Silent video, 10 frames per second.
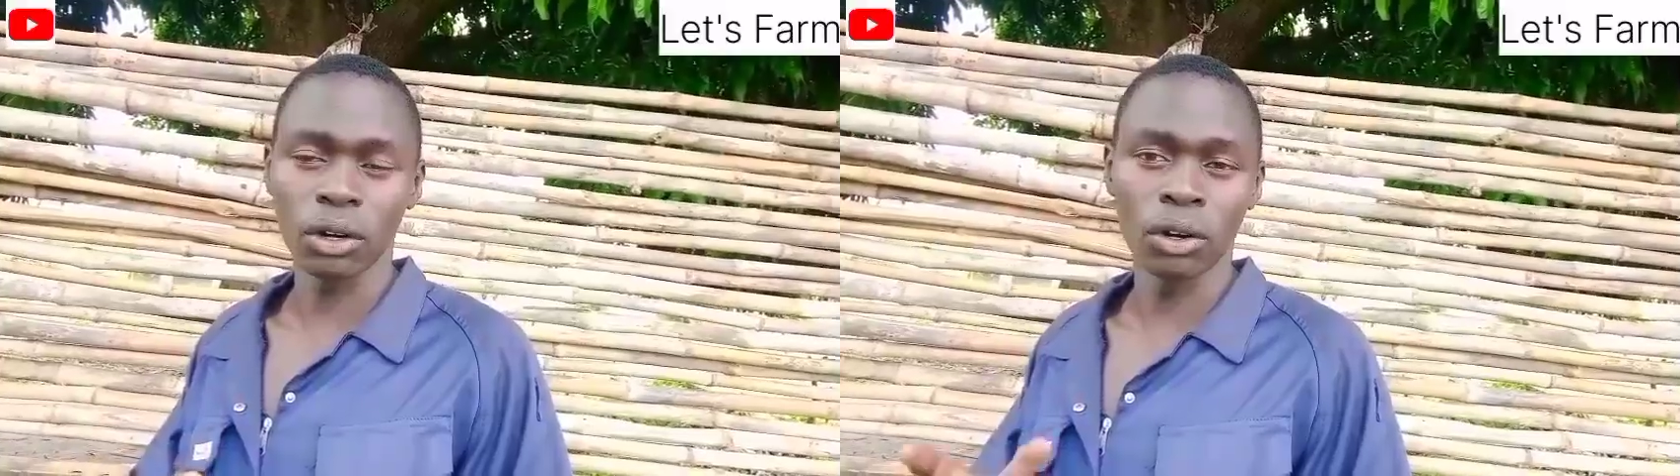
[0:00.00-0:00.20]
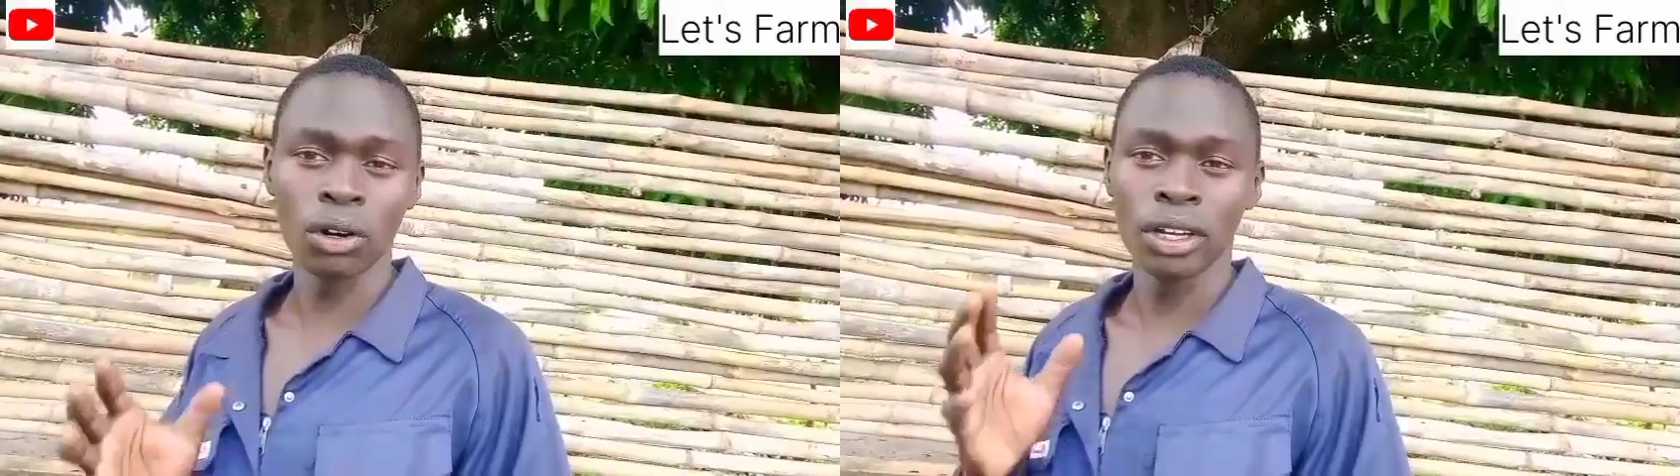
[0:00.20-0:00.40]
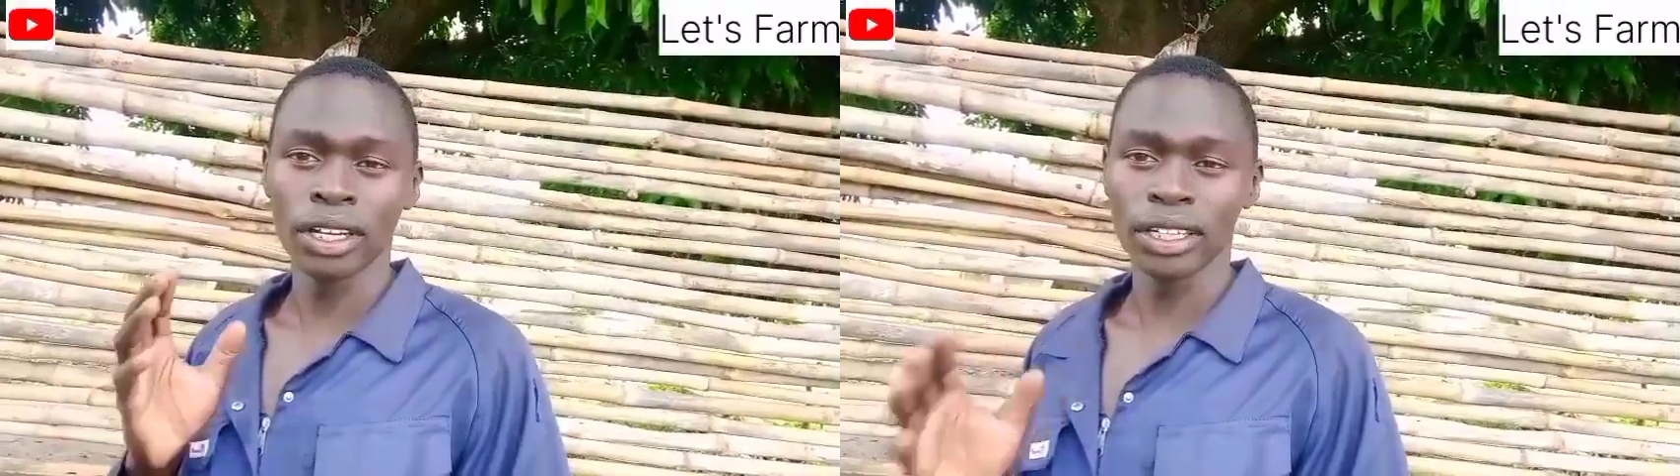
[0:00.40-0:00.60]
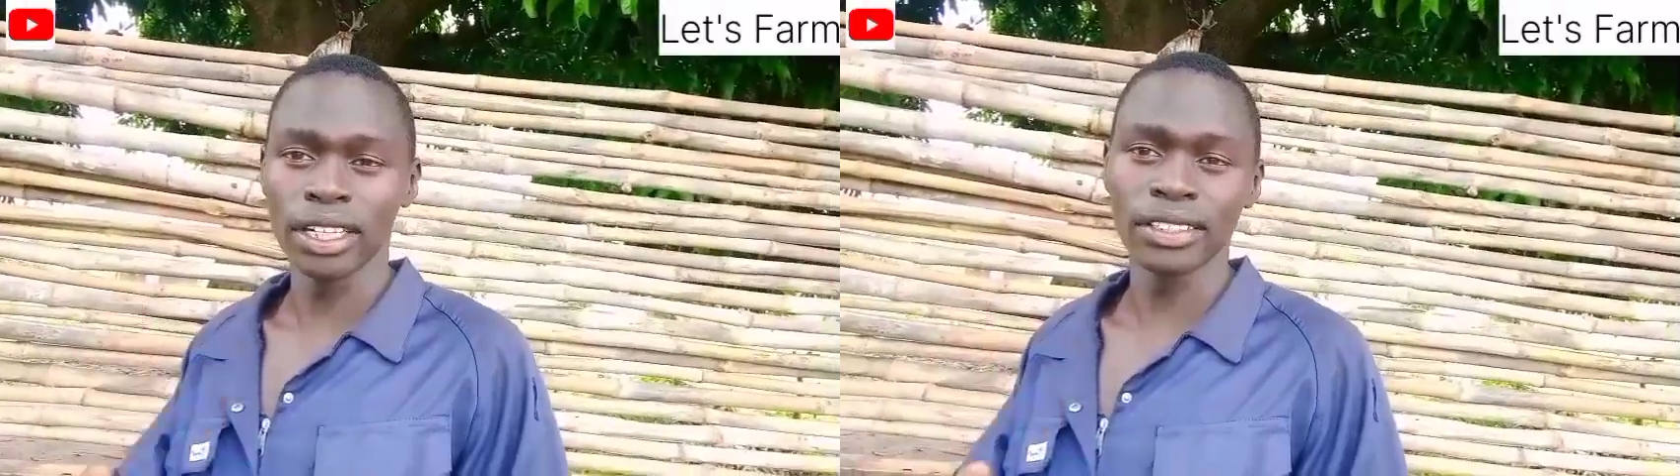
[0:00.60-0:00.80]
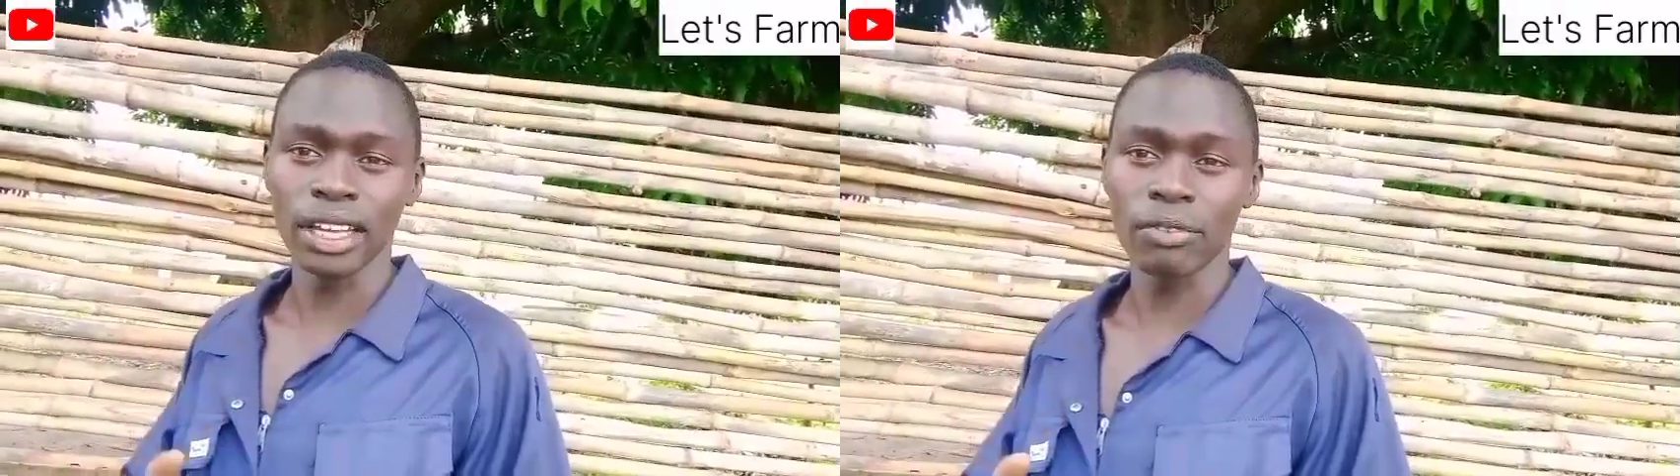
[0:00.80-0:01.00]
or
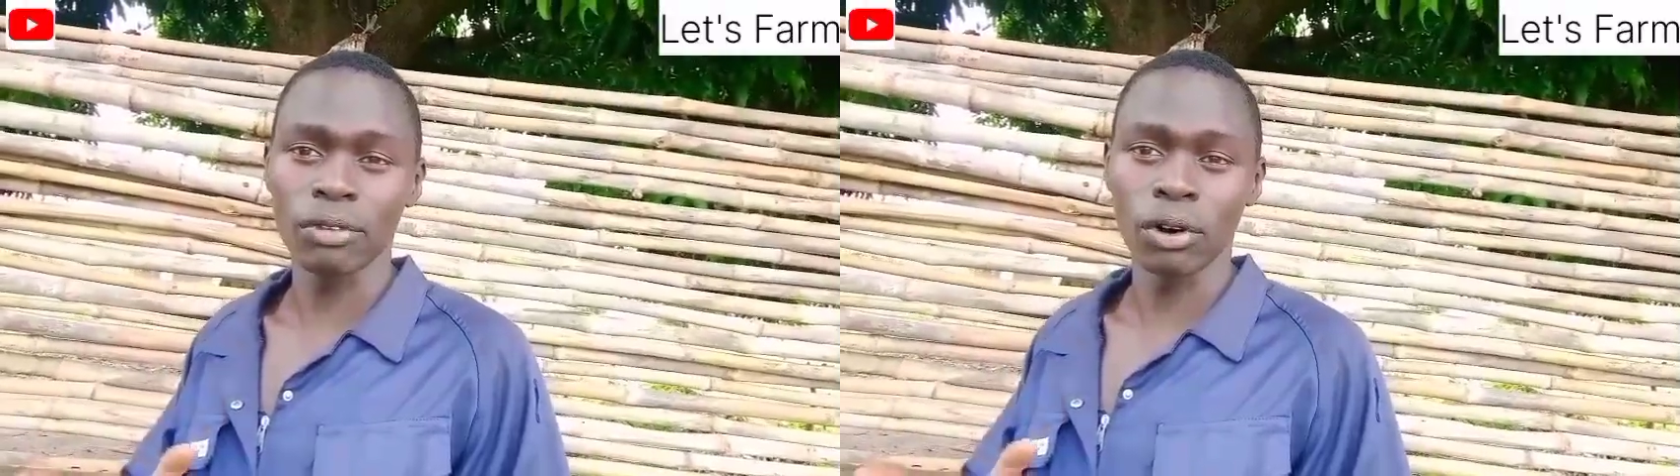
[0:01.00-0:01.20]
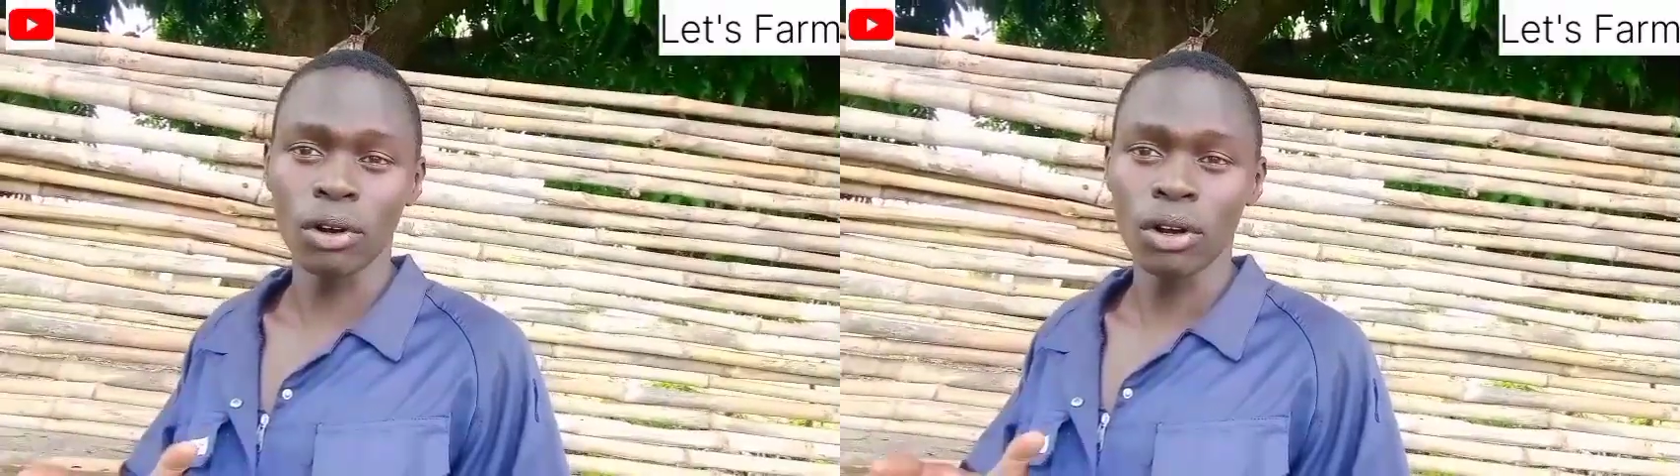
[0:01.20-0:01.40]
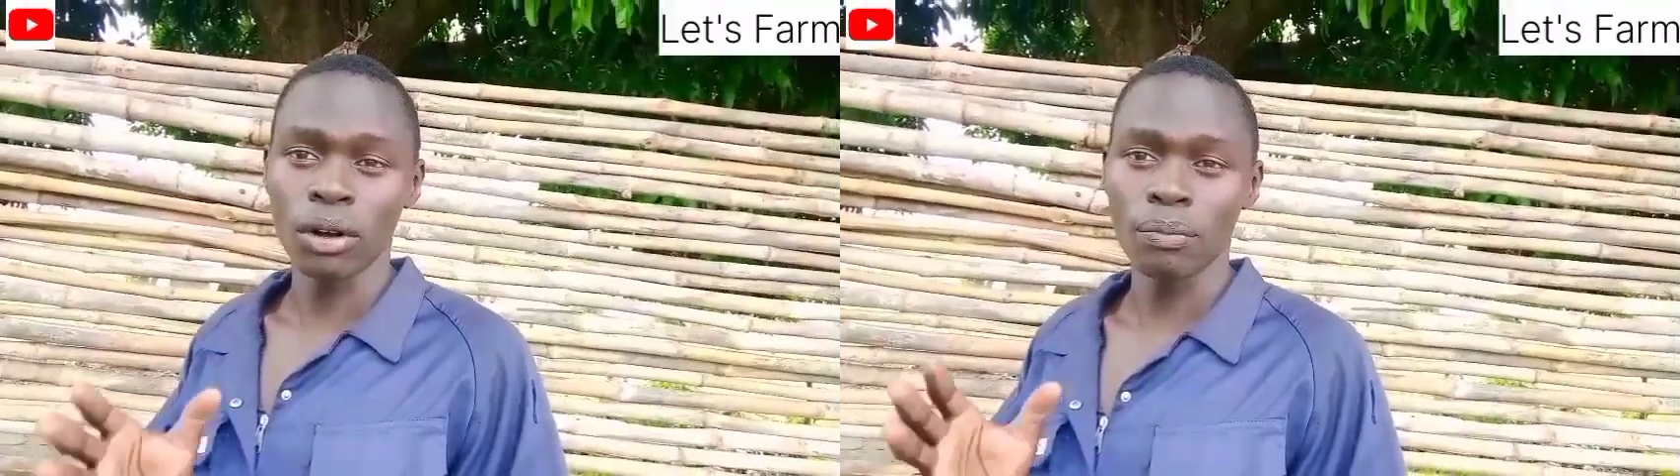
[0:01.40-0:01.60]
these are for